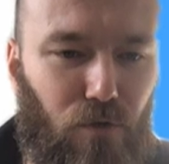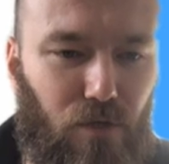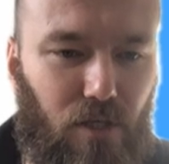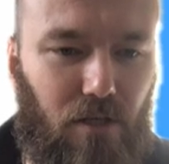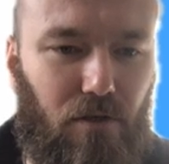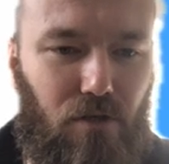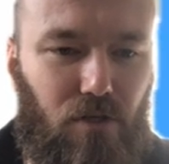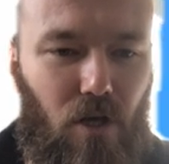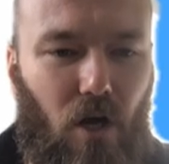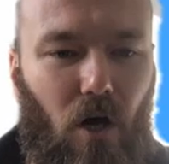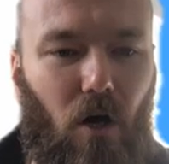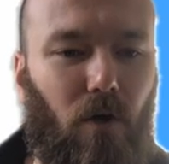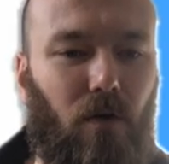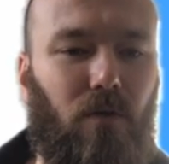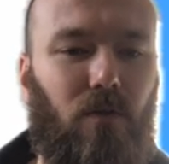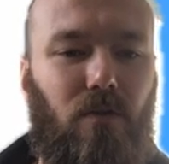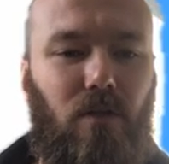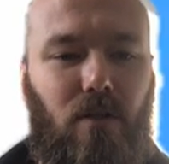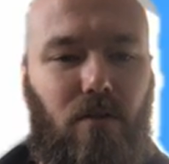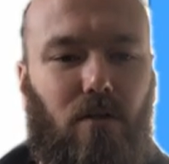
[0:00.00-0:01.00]
using
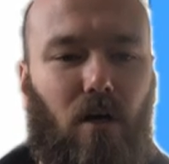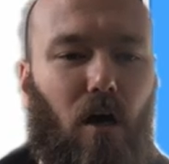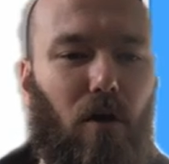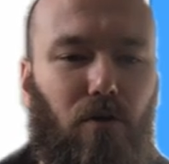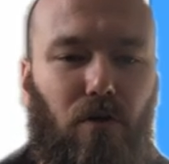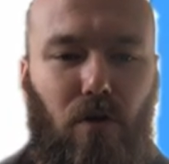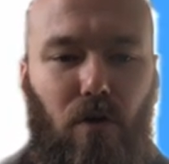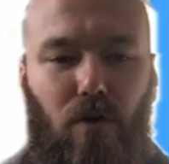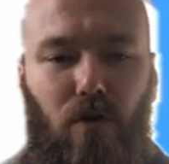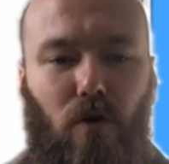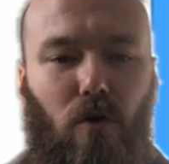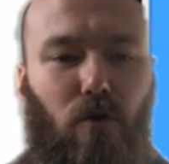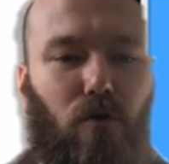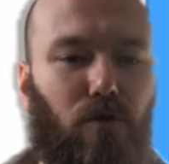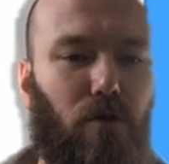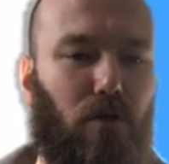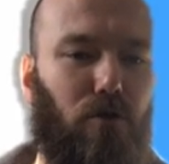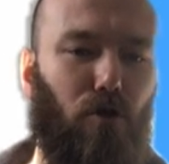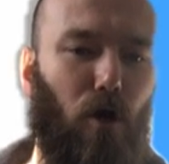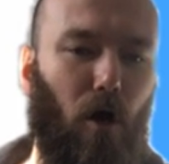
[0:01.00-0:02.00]
sound and how do you
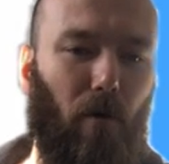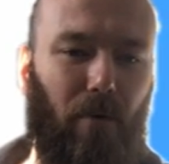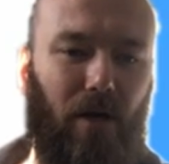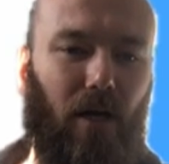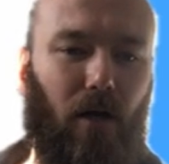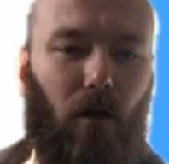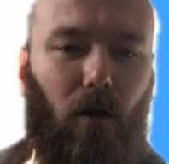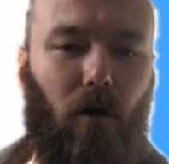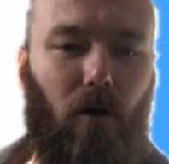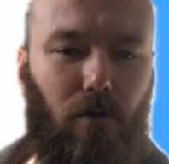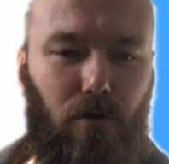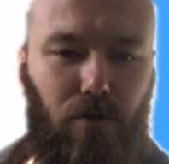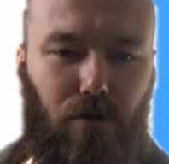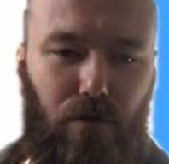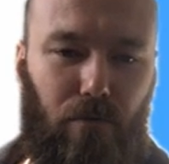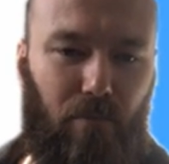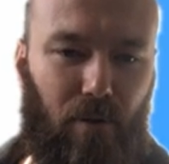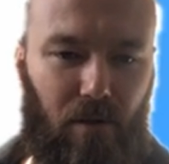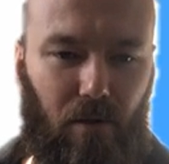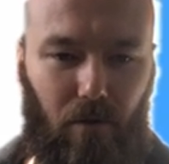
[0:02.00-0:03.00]
use atomic clocks
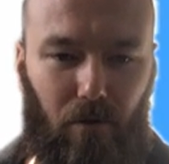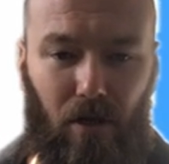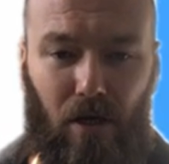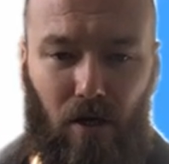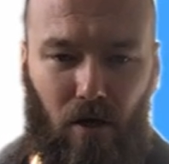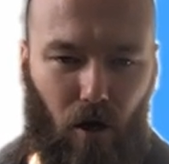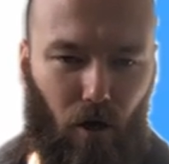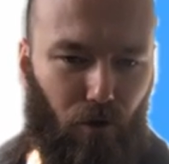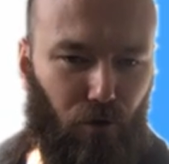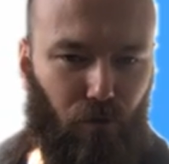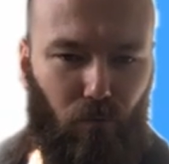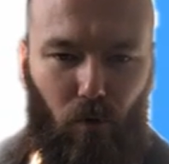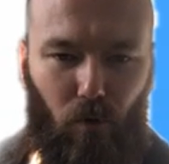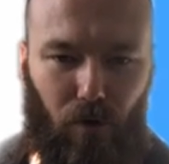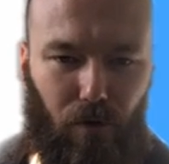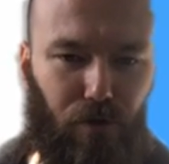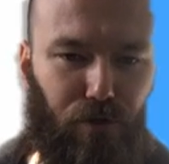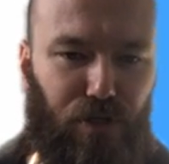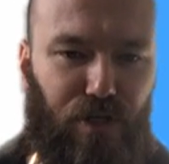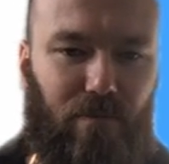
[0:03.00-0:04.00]
to build
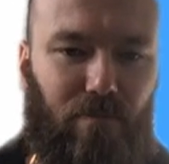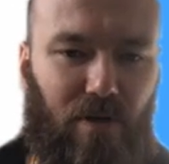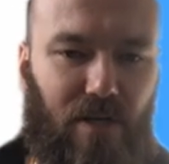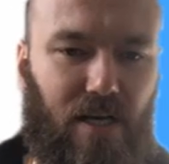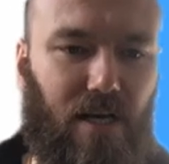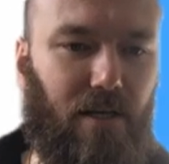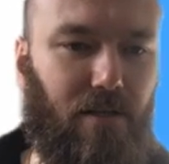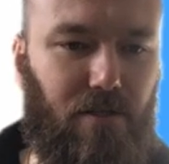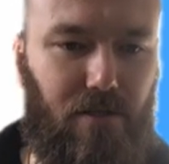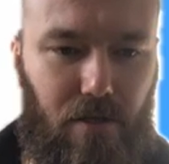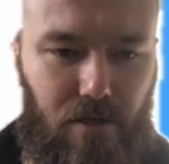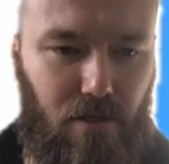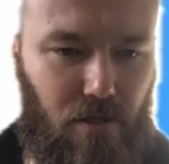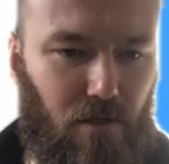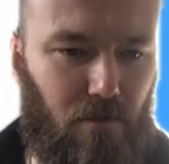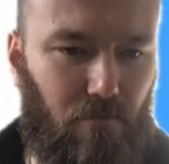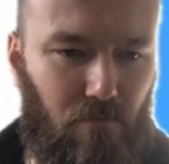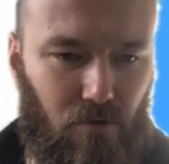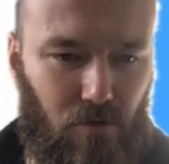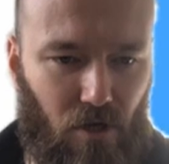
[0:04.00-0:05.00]
underwater GPS
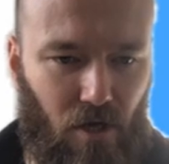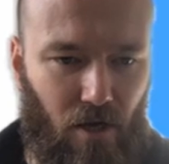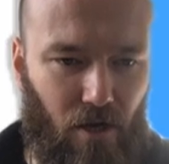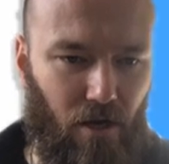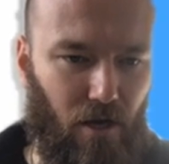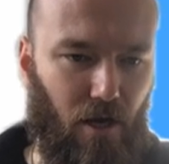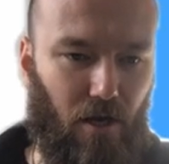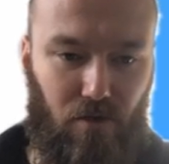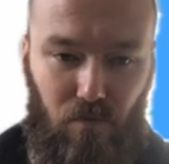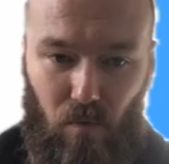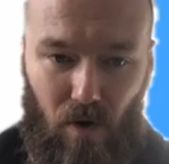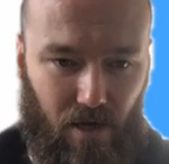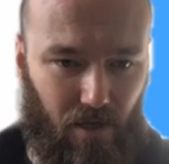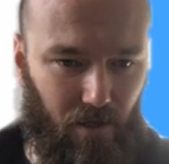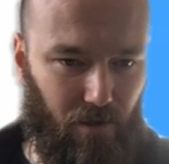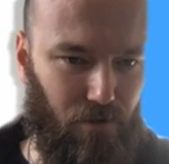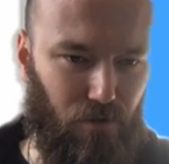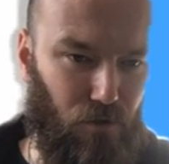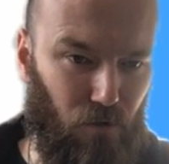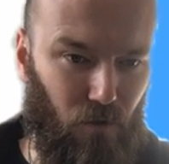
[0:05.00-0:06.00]
systems, as
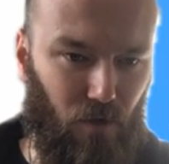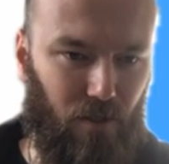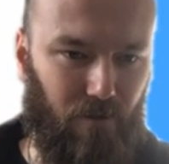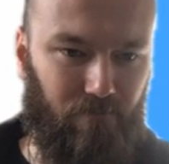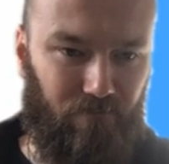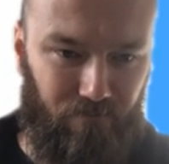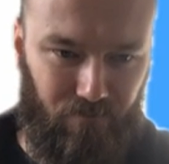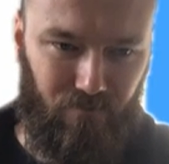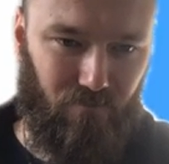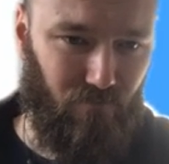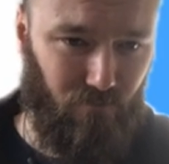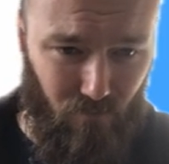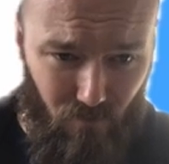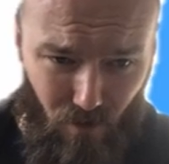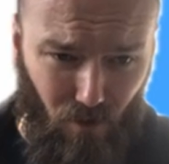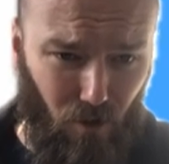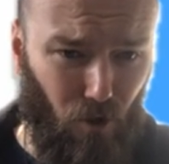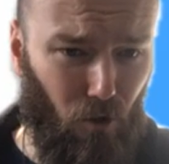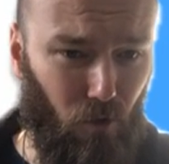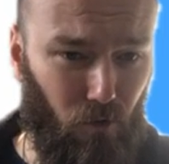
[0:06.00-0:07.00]
well as doing
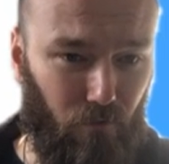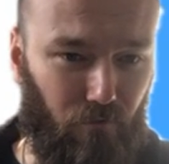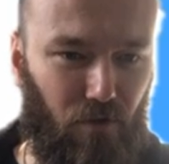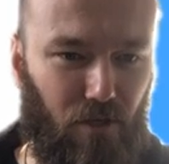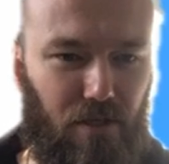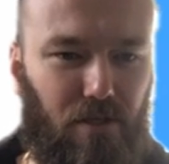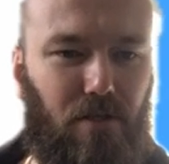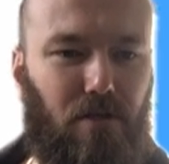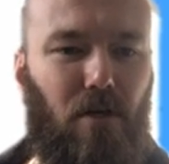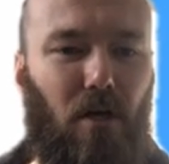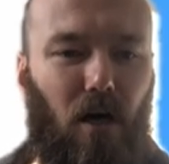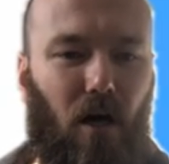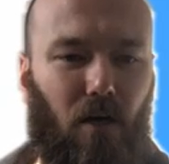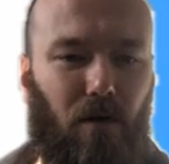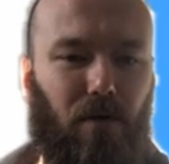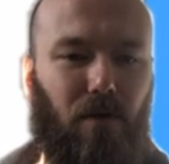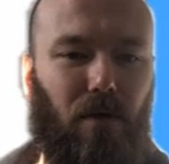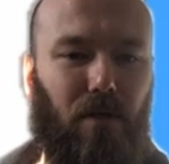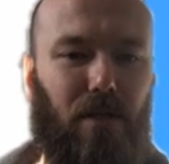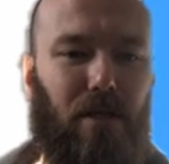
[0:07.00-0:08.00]
all of this
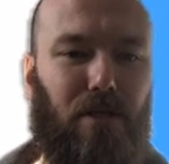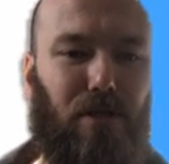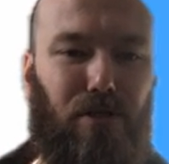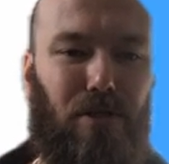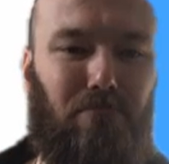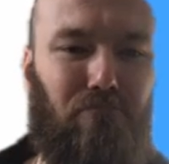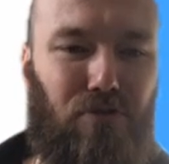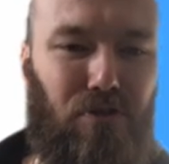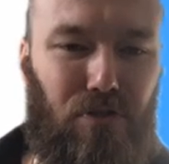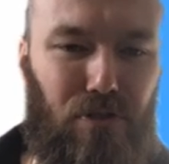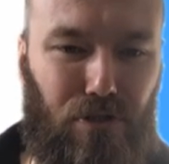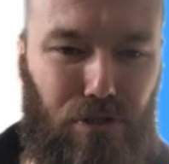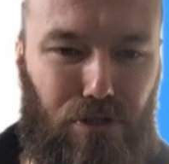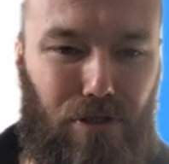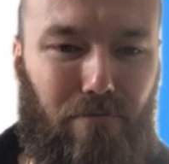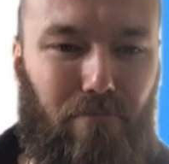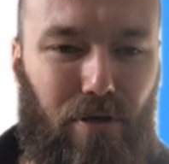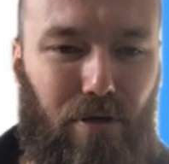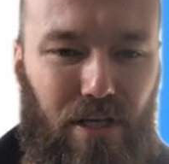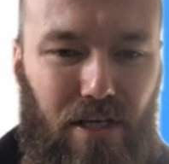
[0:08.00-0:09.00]
under the assumption that
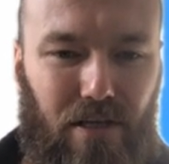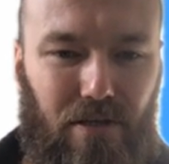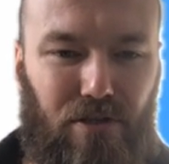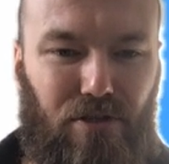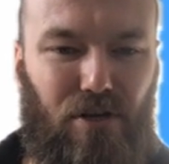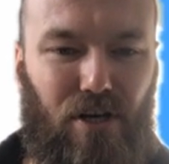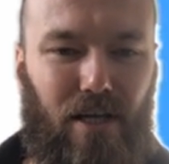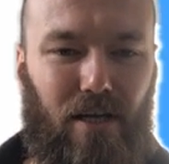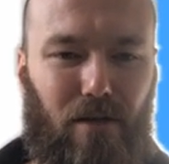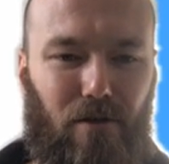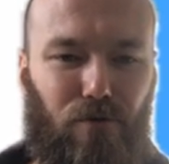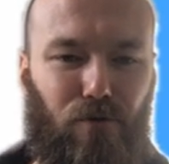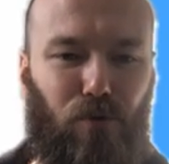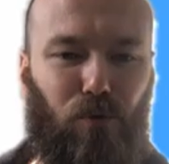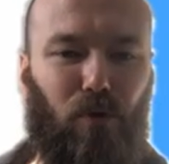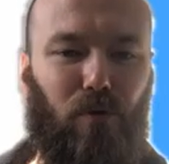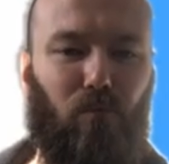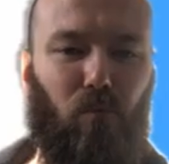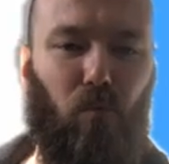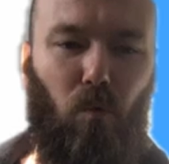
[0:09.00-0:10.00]
somebody can take
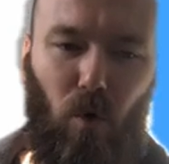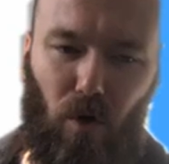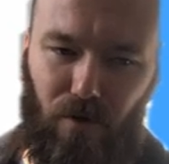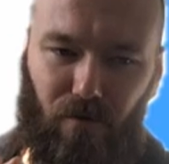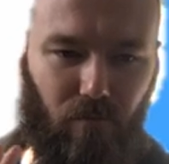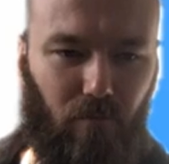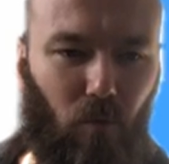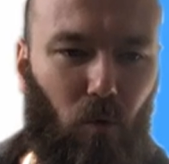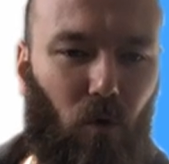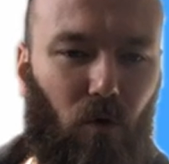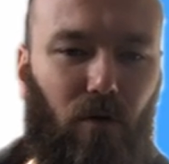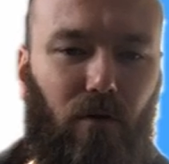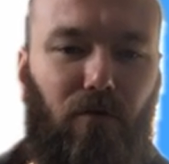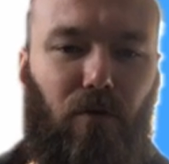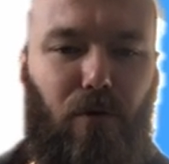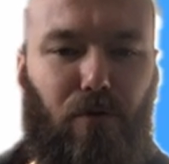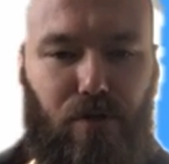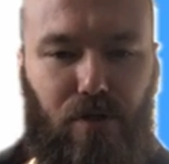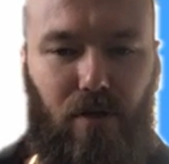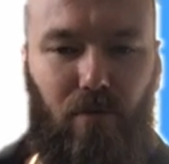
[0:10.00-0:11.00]
control of one or more of
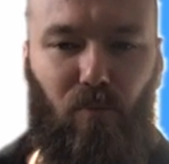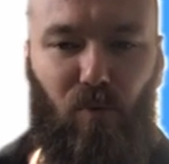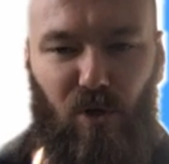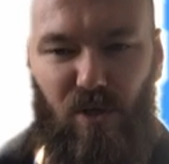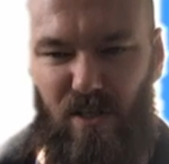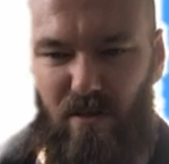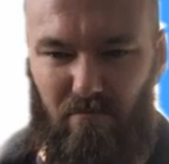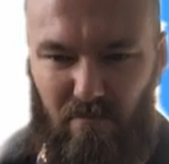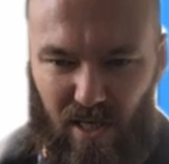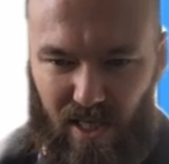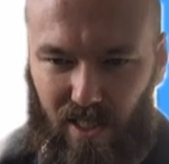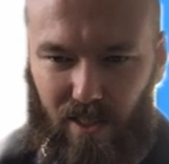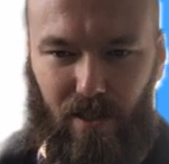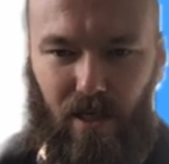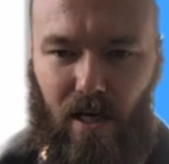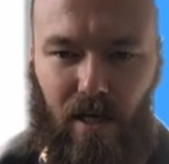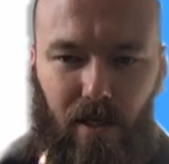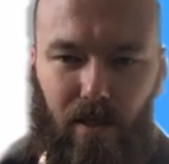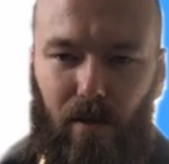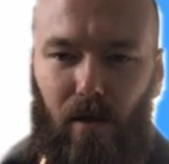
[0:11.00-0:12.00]
your submarines and make
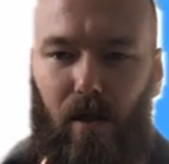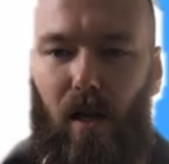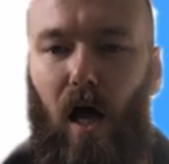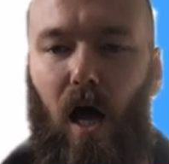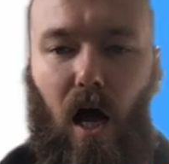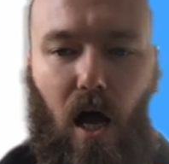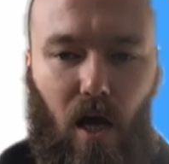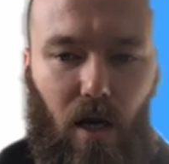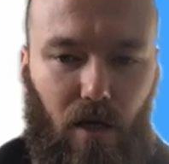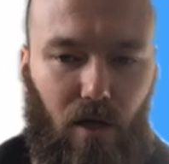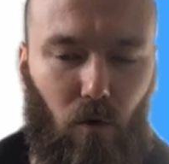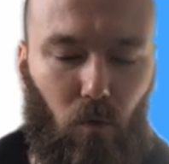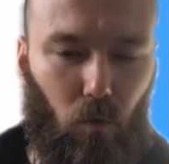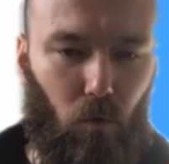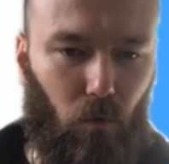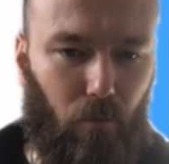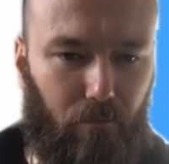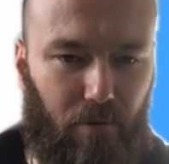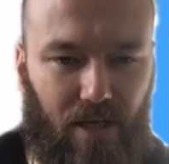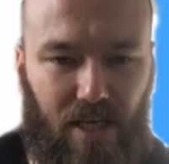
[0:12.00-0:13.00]
it lie
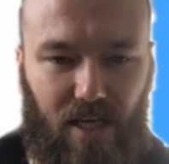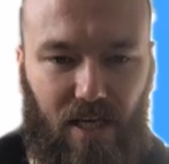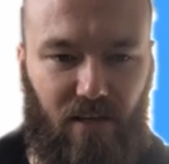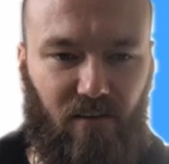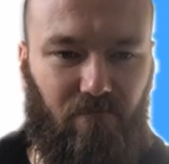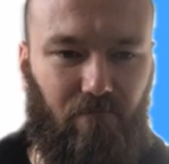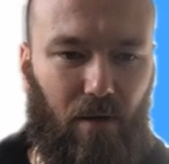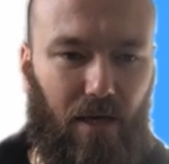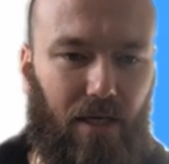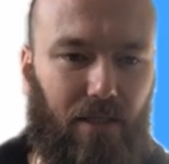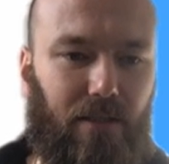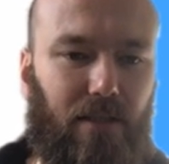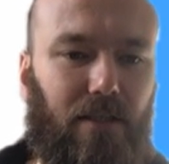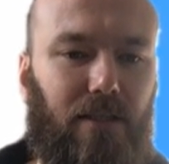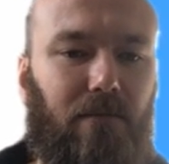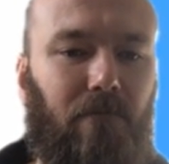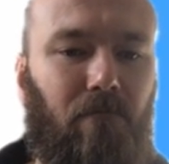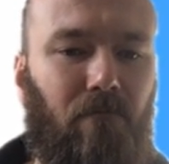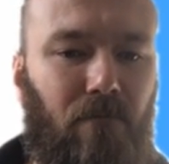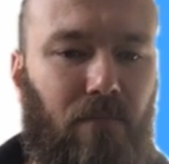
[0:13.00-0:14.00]
or behave badly.